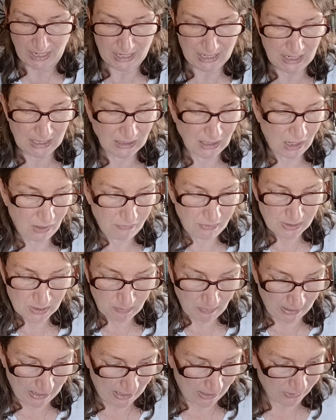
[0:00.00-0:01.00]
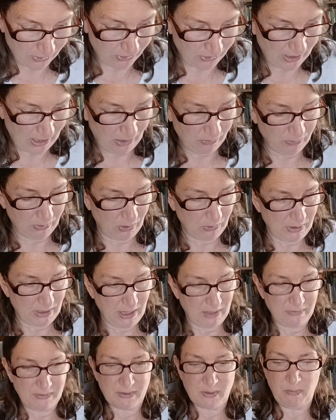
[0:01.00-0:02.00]
And I love this pattern. I wrote
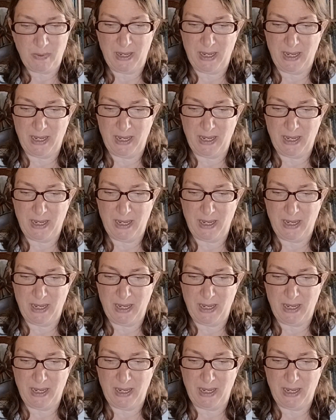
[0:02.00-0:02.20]
down this